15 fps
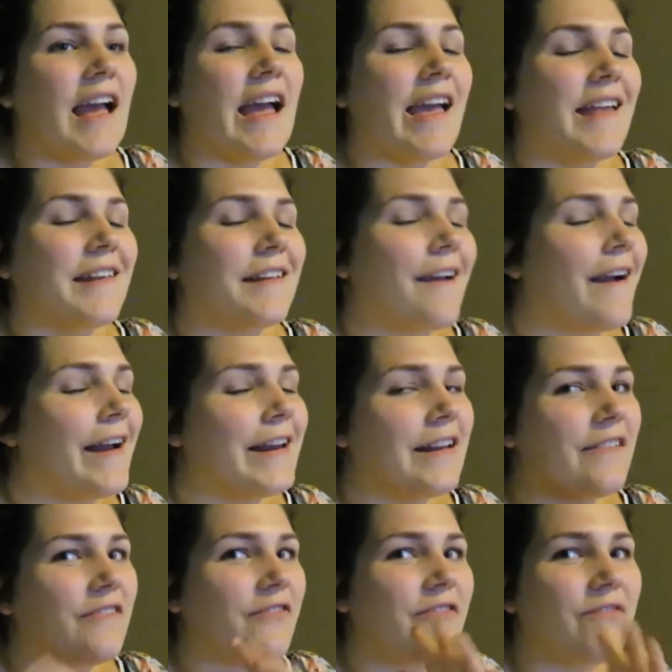and kind
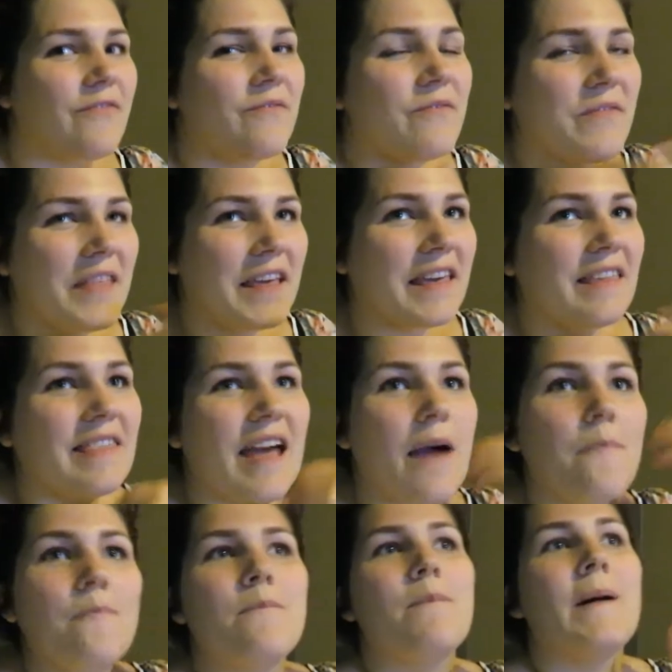of thinking that.